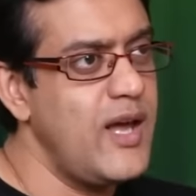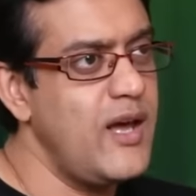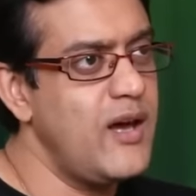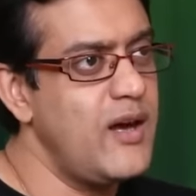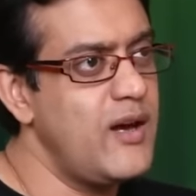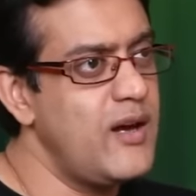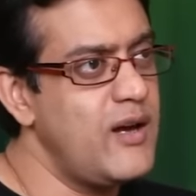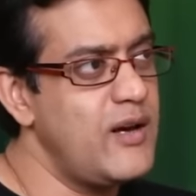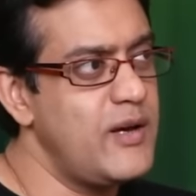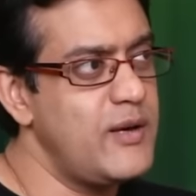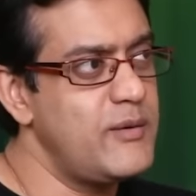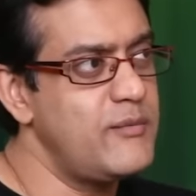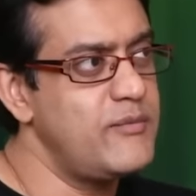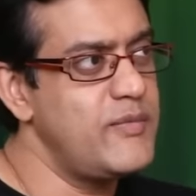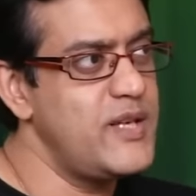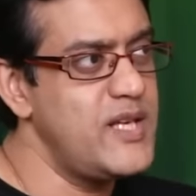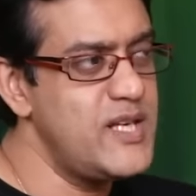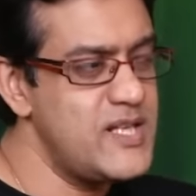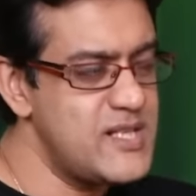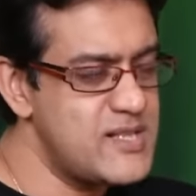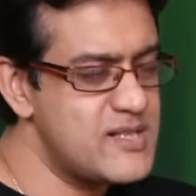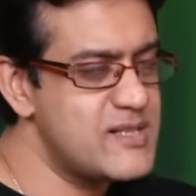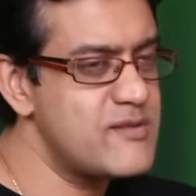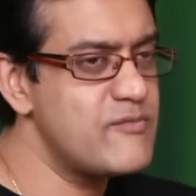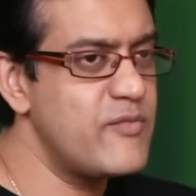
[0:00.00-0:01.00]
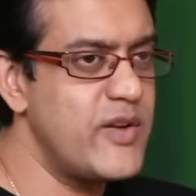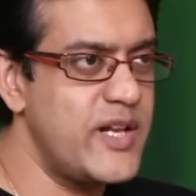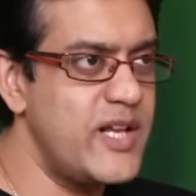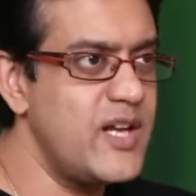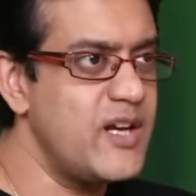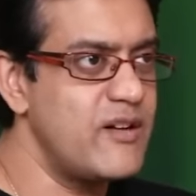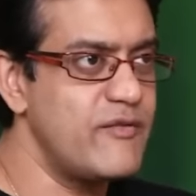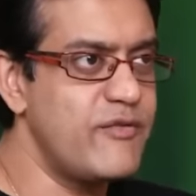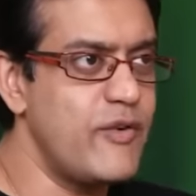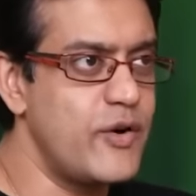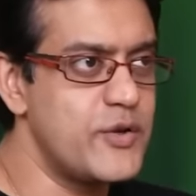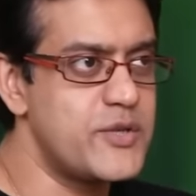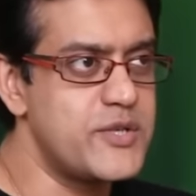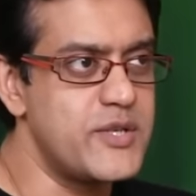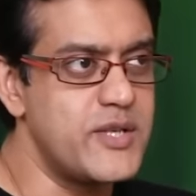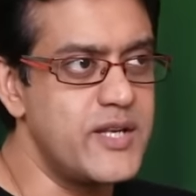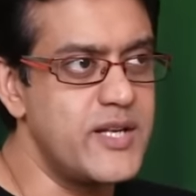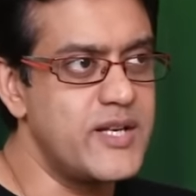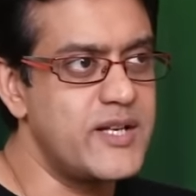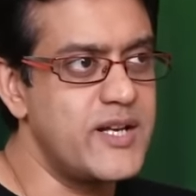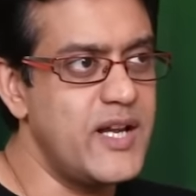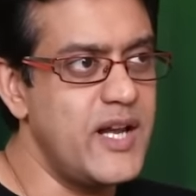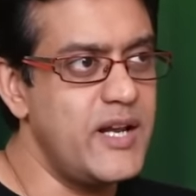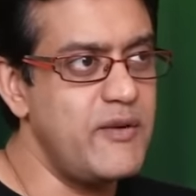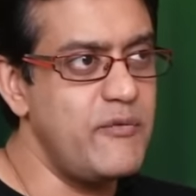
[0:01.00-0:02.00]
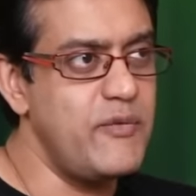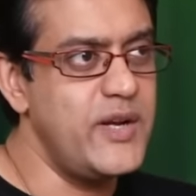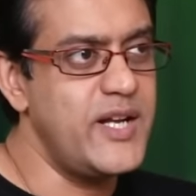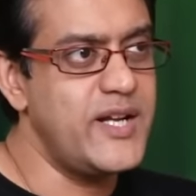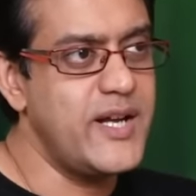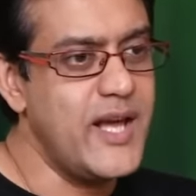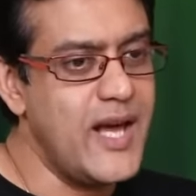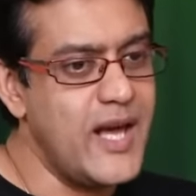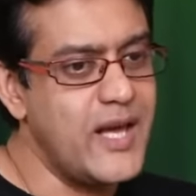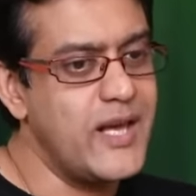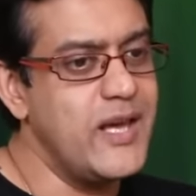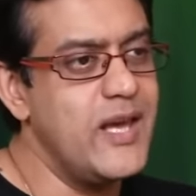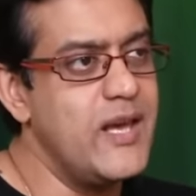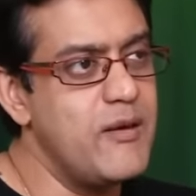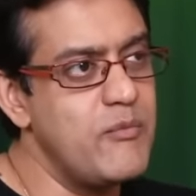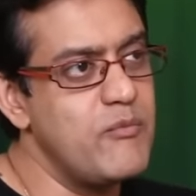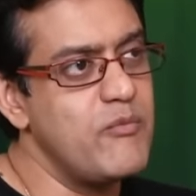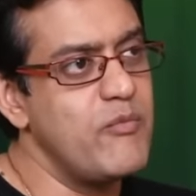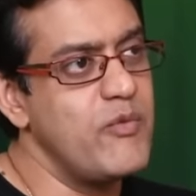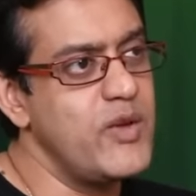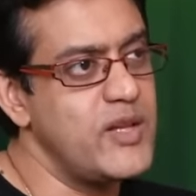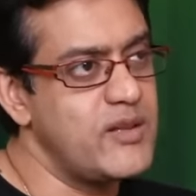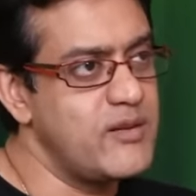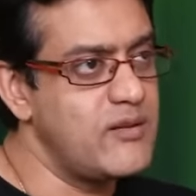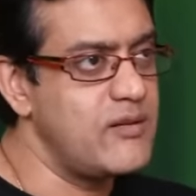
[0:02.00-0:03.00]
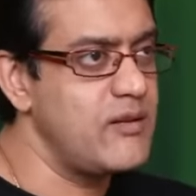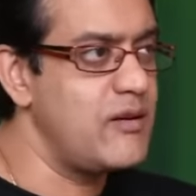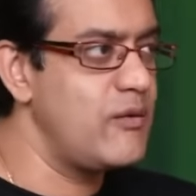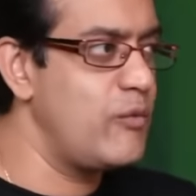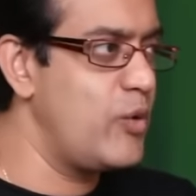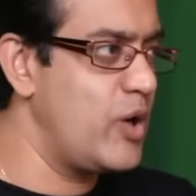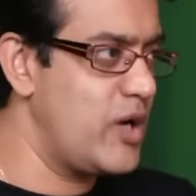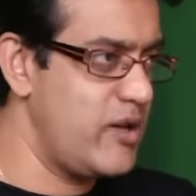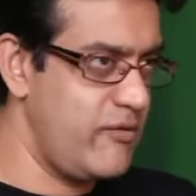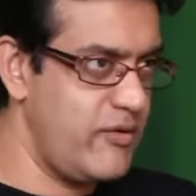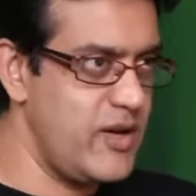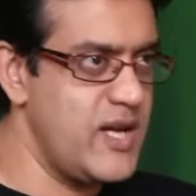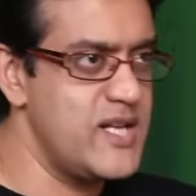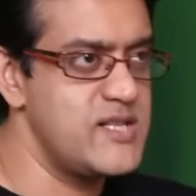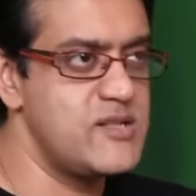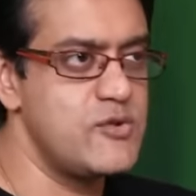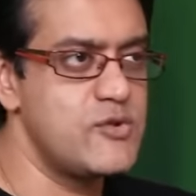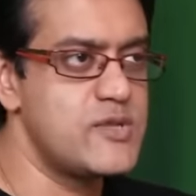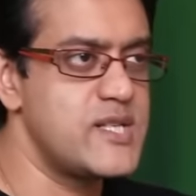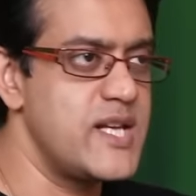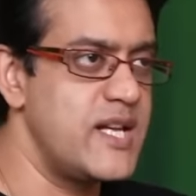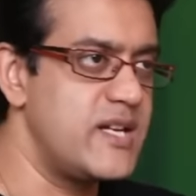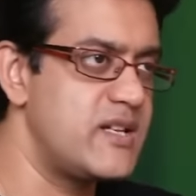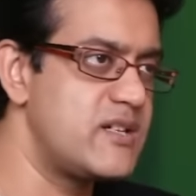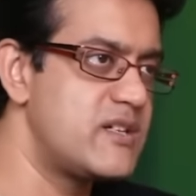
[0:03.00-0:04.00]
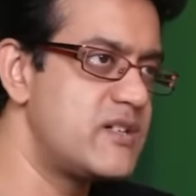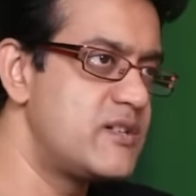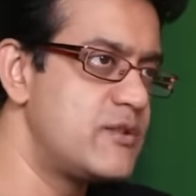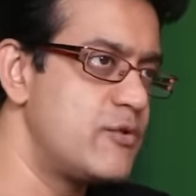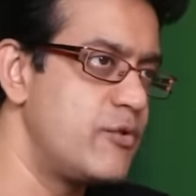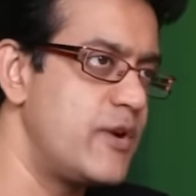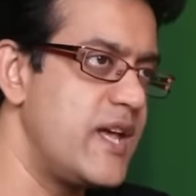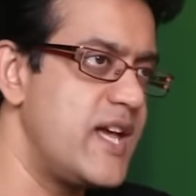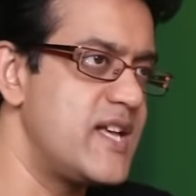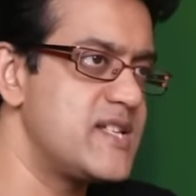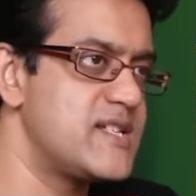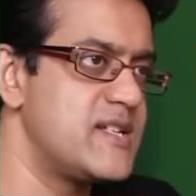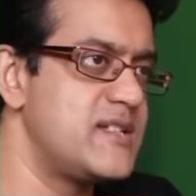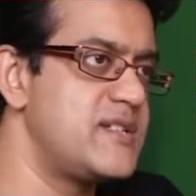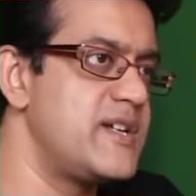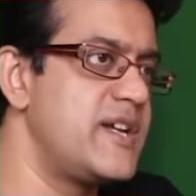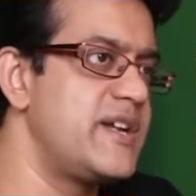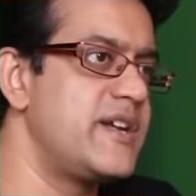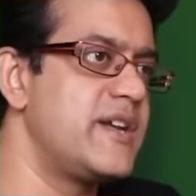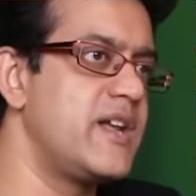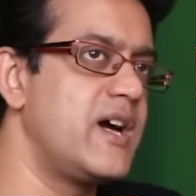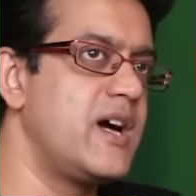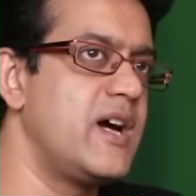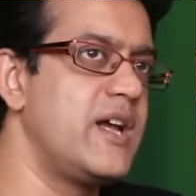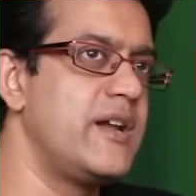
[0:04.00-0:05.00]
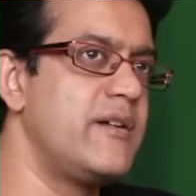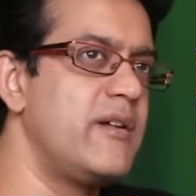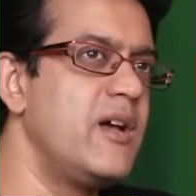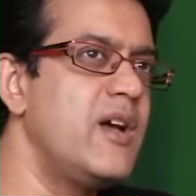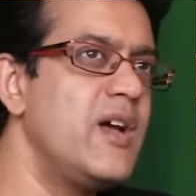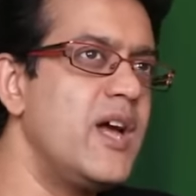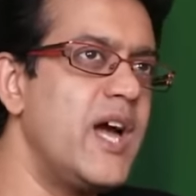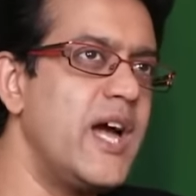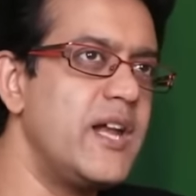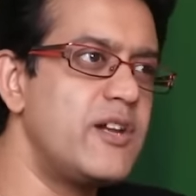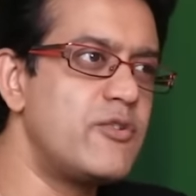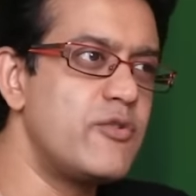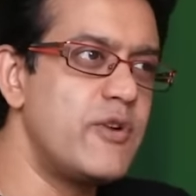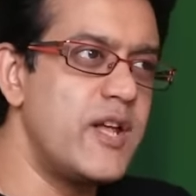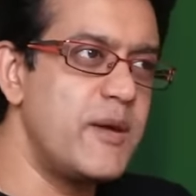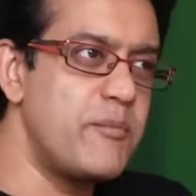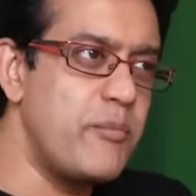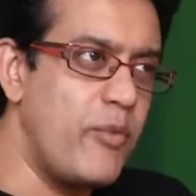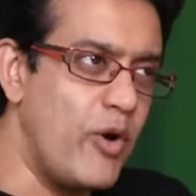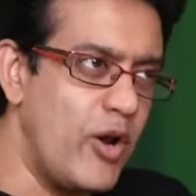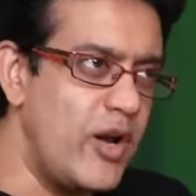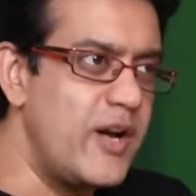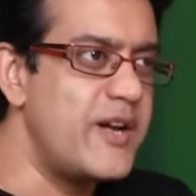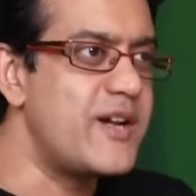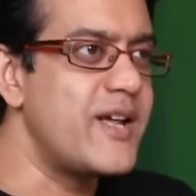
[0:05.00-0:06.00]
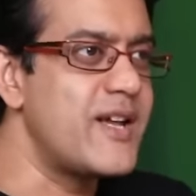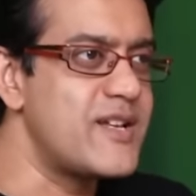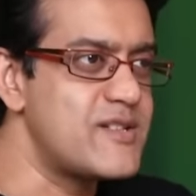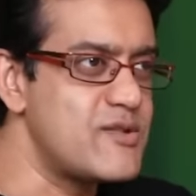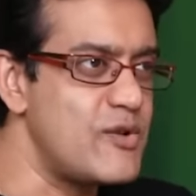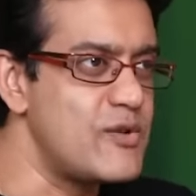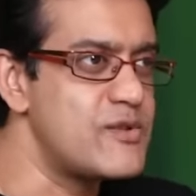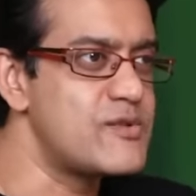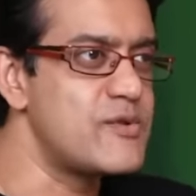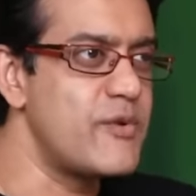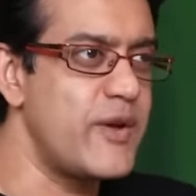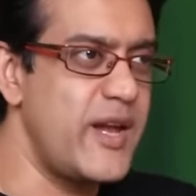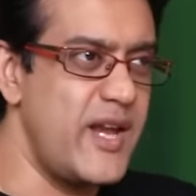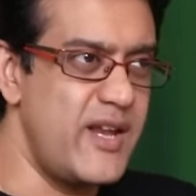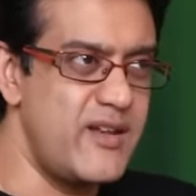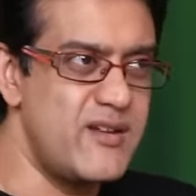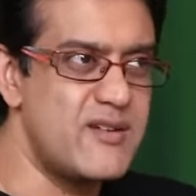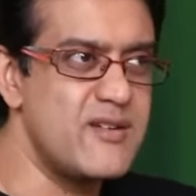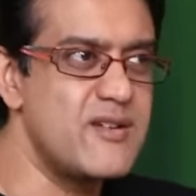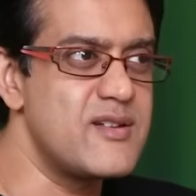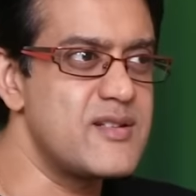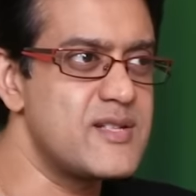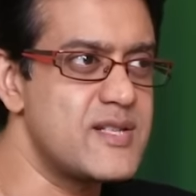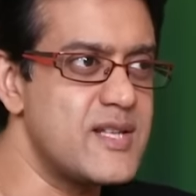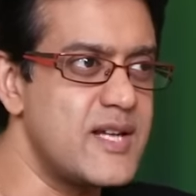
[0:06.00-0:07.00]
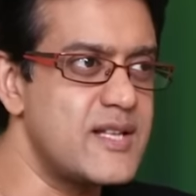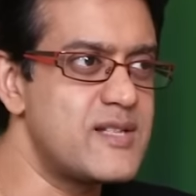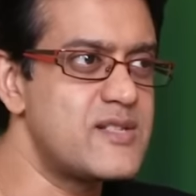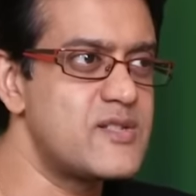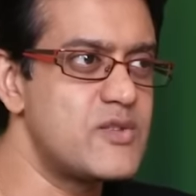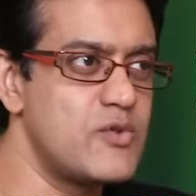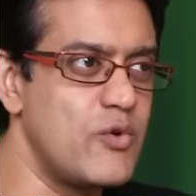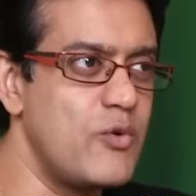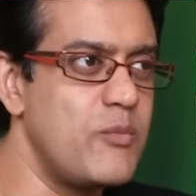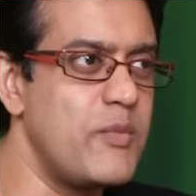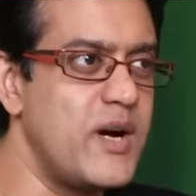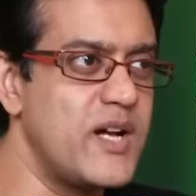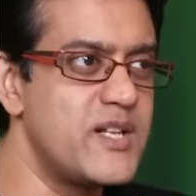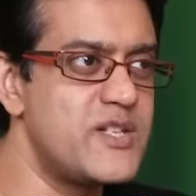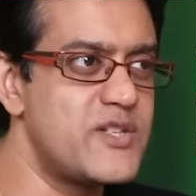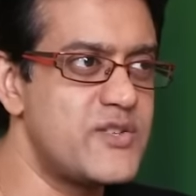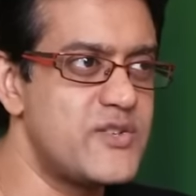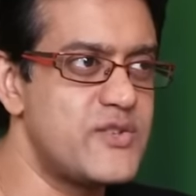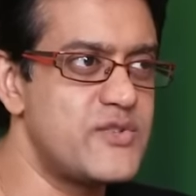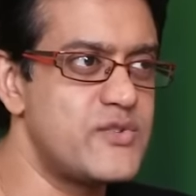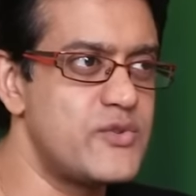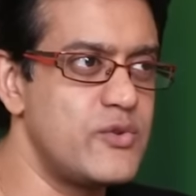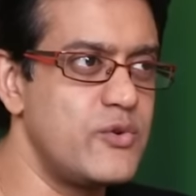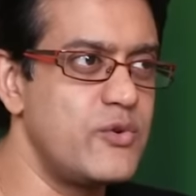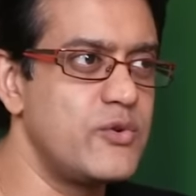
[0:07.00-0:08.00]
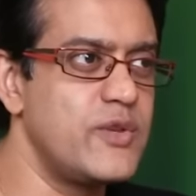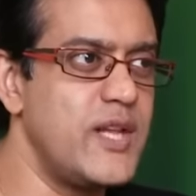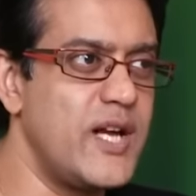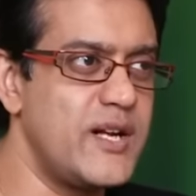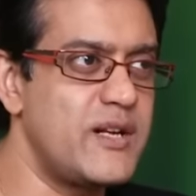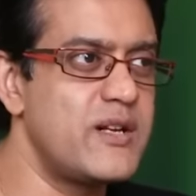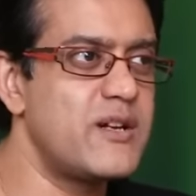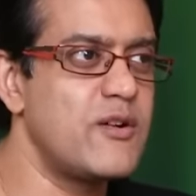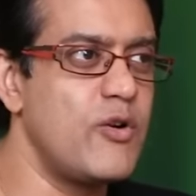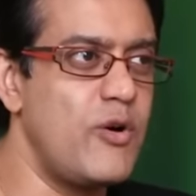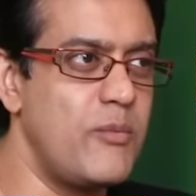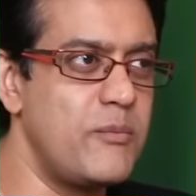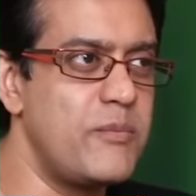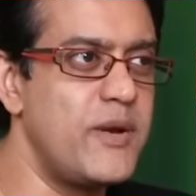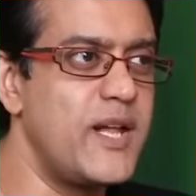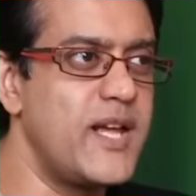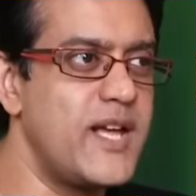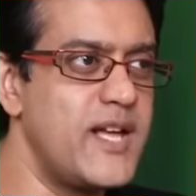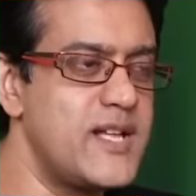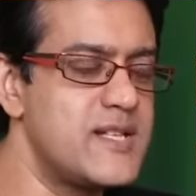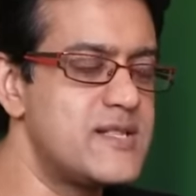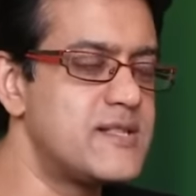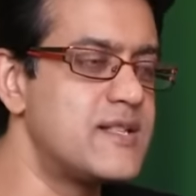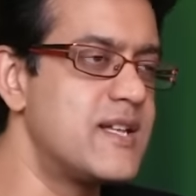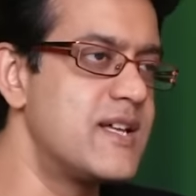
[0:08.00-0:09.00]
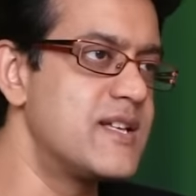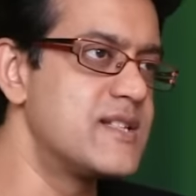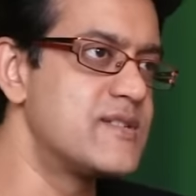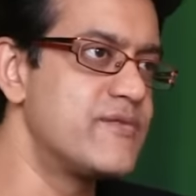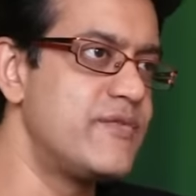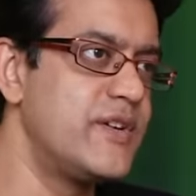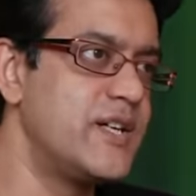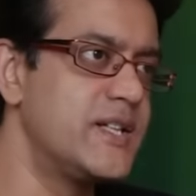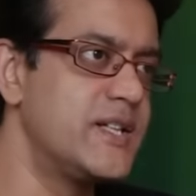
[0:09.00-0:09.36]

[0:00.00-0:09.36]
is very unfortunate, and we tag him with whatever, as you said, today's agenda, and today politics also enters that so much, so that complicates things